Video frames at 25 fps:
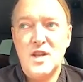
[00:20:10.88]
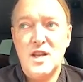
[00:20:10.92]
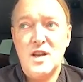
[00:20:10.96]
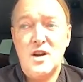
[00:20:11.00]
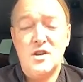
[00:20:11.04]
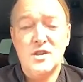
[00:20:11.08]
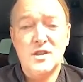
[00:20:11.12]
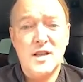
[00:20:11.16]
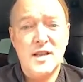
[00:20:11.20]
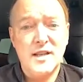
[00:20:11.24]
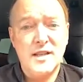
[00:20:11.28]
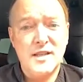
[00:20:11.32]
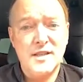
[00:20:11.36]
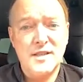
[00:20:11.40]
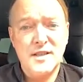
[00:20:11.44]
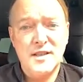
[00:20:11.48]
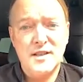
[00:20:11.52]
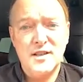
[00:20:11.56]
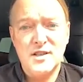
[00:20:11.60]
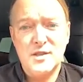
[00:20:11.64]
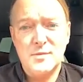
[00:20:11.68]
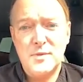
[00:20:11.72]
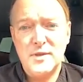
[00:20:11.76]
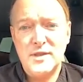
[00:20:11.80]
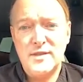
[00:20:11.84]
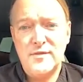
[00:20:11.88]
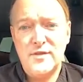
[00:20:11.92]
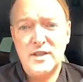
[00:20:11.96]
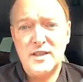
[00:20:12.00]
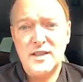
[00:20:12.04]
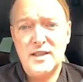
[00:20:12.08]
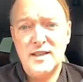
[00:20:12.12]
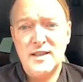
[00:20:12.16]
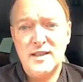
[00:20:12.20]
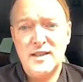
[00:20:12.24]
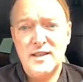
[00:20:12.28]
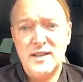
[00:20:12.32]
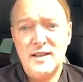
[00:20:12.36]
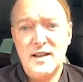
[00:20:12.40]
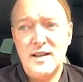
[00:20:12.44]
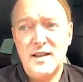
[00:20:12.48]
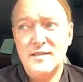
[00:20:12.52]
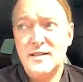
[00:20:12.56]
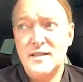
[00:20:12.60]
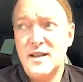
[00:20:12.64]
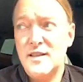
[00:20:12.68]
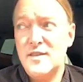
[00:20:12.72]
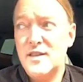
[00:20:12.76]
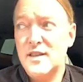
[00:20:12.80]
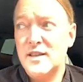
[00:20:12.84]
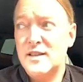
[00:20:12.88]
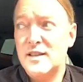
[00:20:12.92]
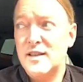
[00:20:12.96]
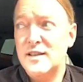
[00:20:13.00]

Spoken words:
Online casino specifically, I think